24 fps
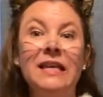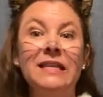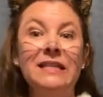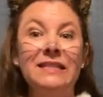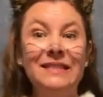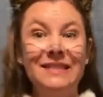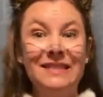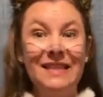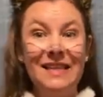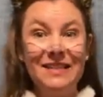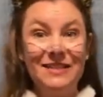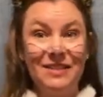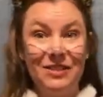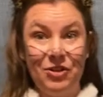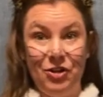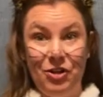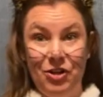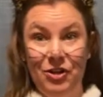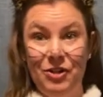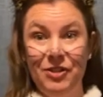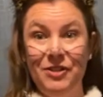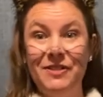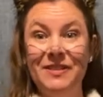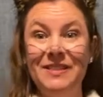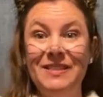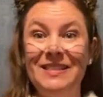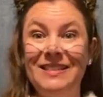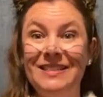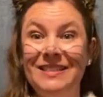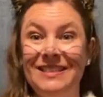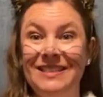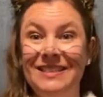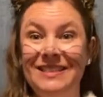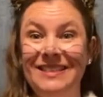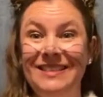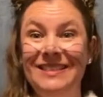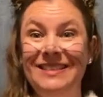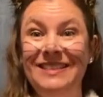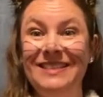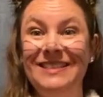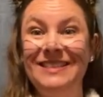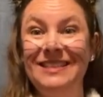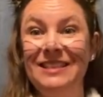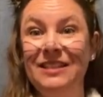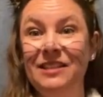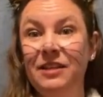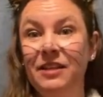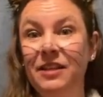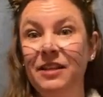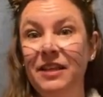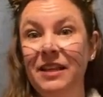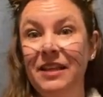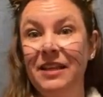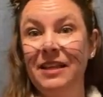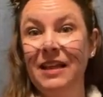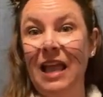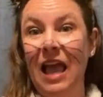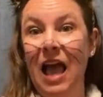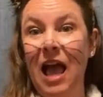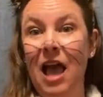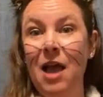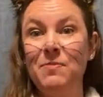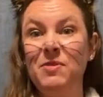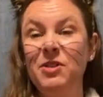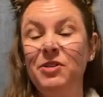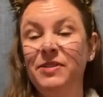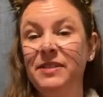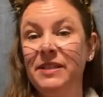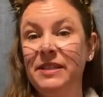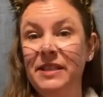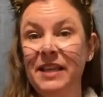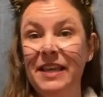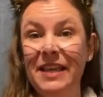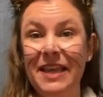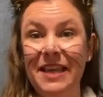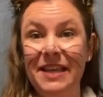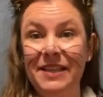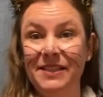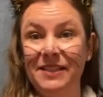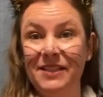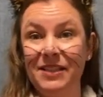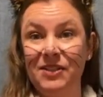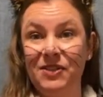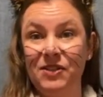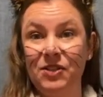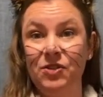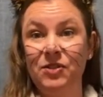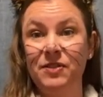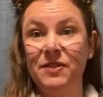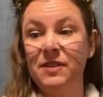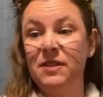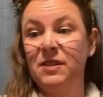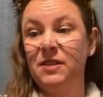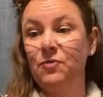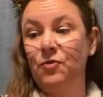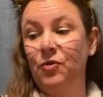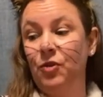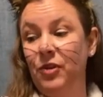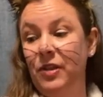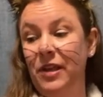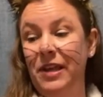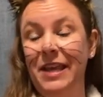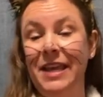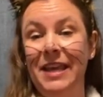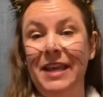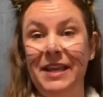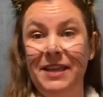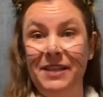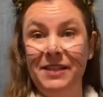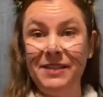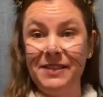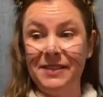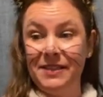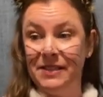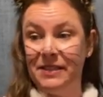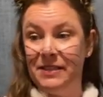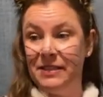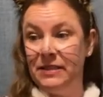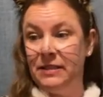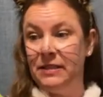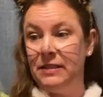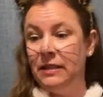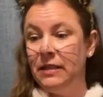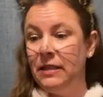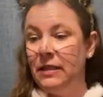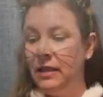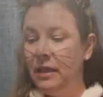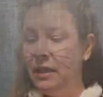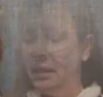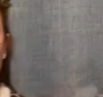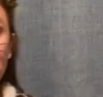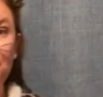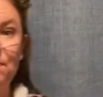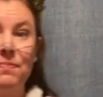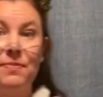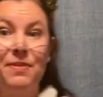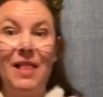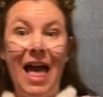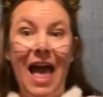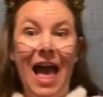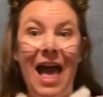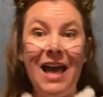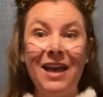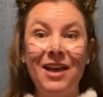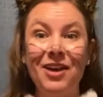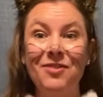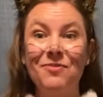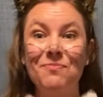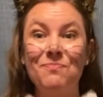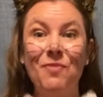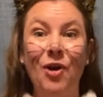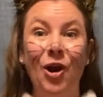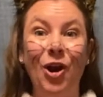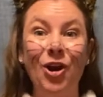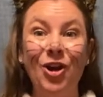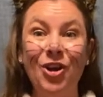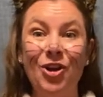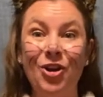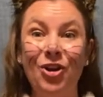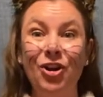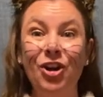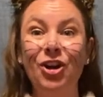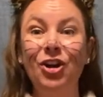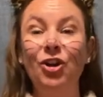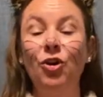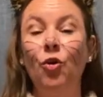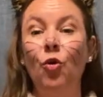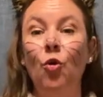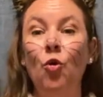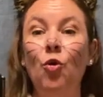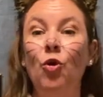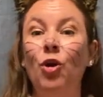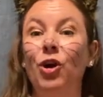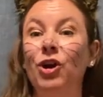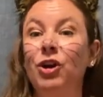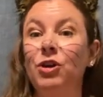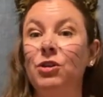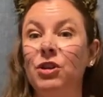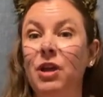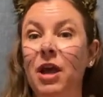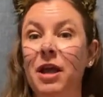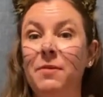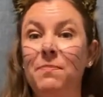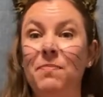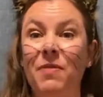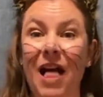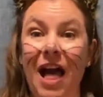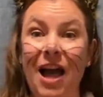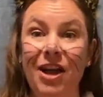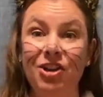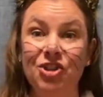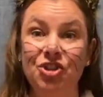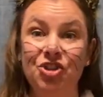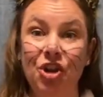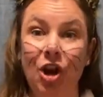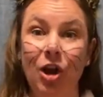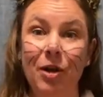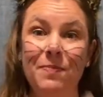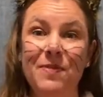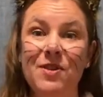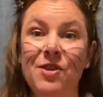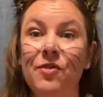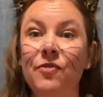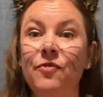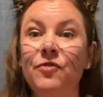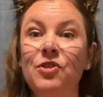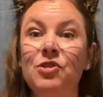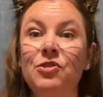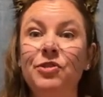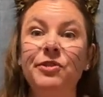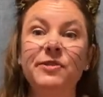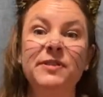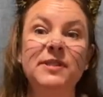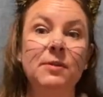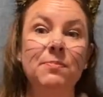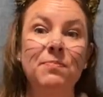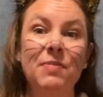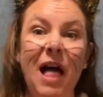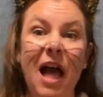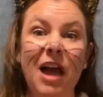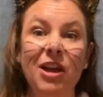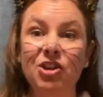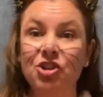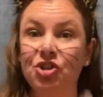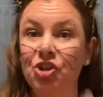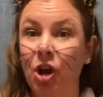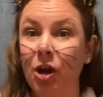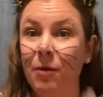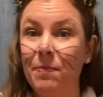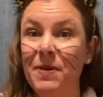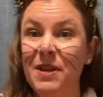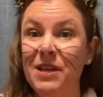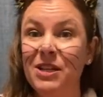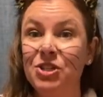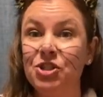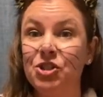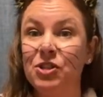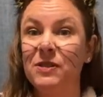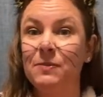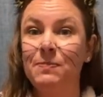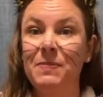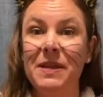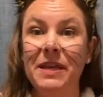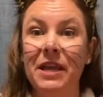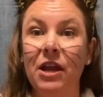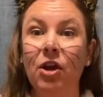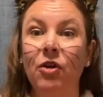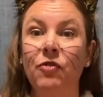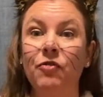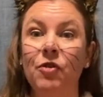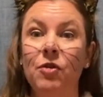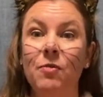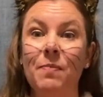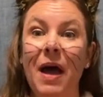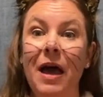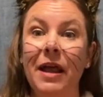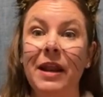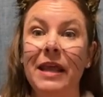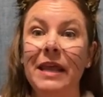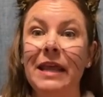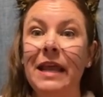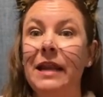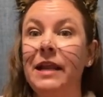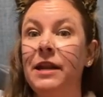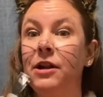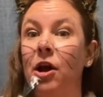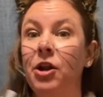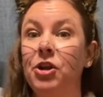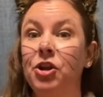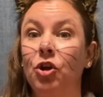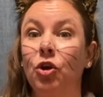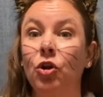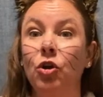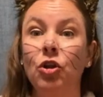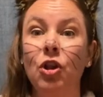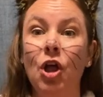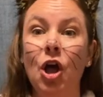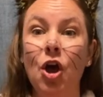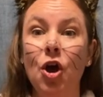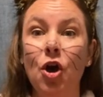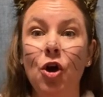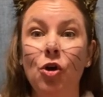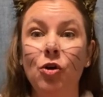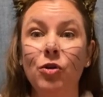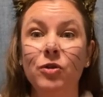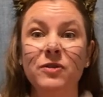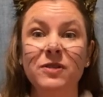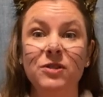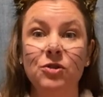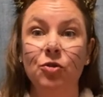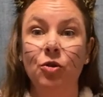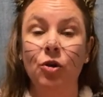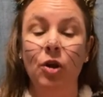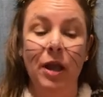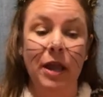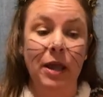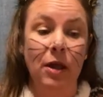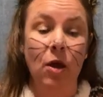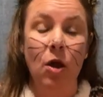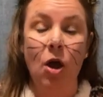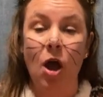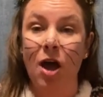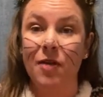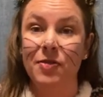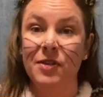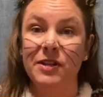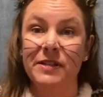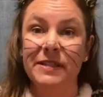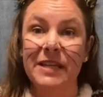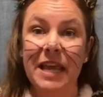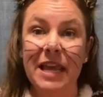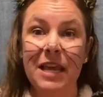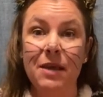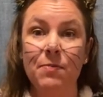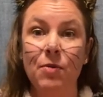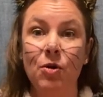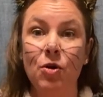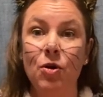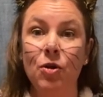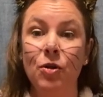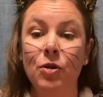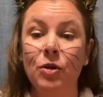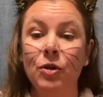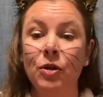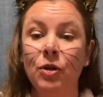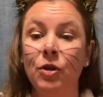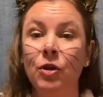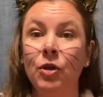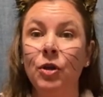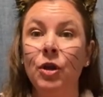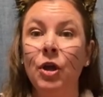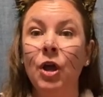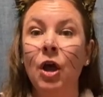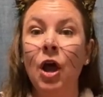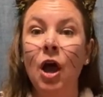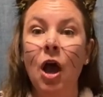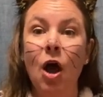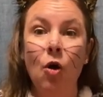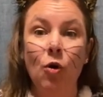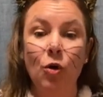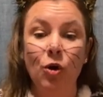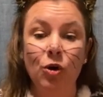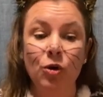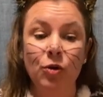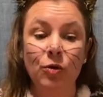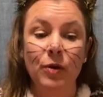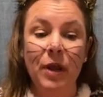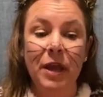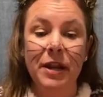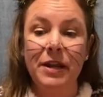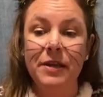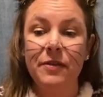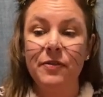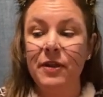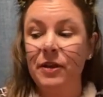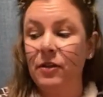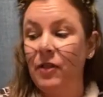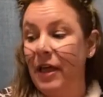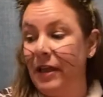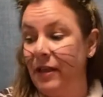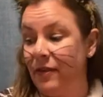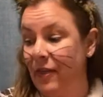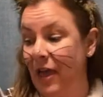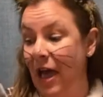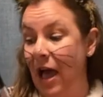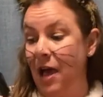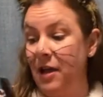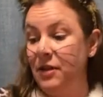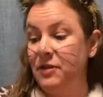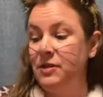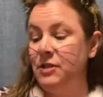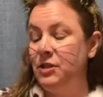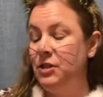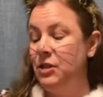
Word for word: Scissors. I'm using the kid scissors for the kids a black marker or a black Sharpie. If you use a black Sharpie, just be careful about it being on your clothes or on the table or anything like that.